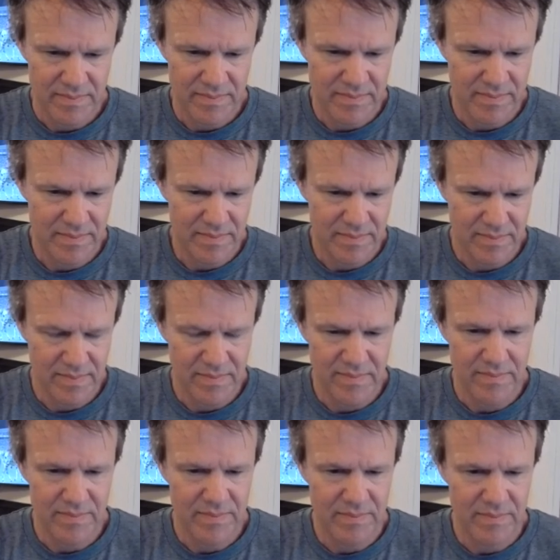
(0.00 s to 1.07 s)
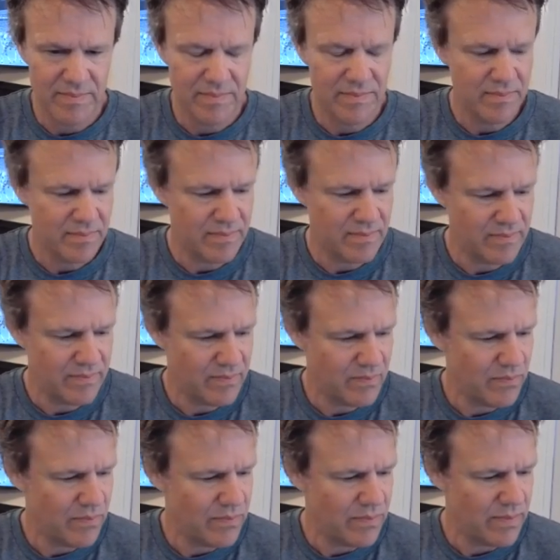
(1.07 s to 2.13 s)

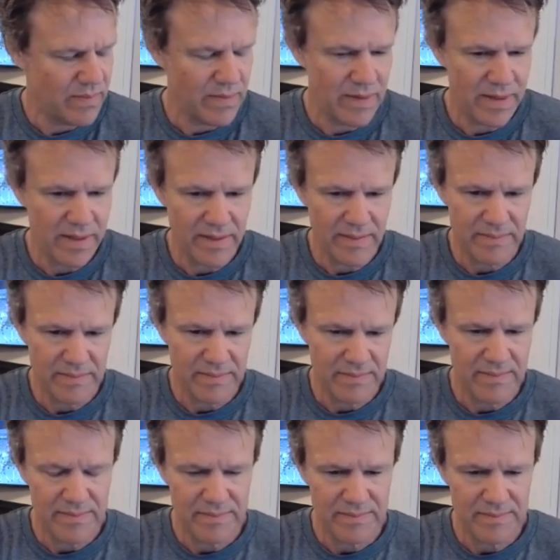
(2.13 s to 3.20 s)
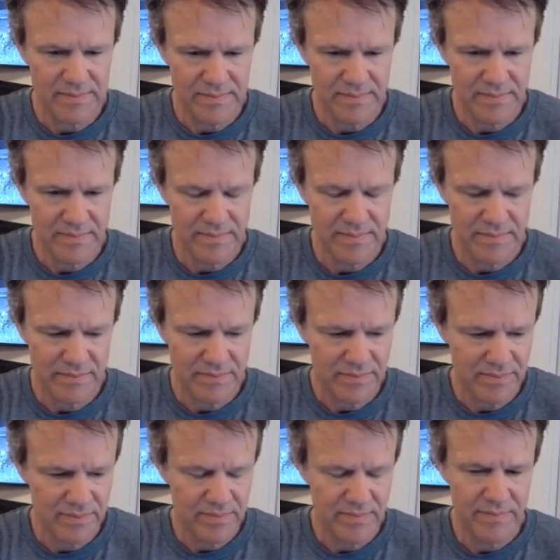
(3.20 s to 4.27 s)

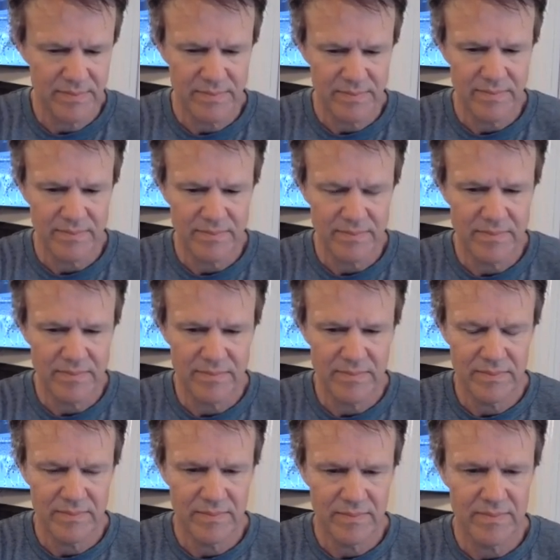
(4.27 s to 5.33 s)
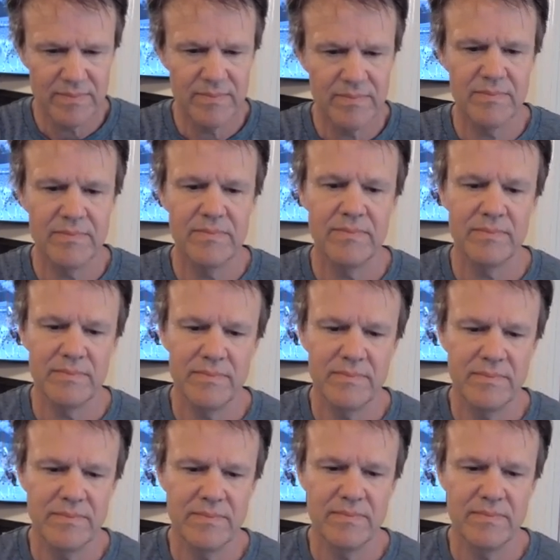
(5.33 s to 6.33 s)
The person shown says nothing.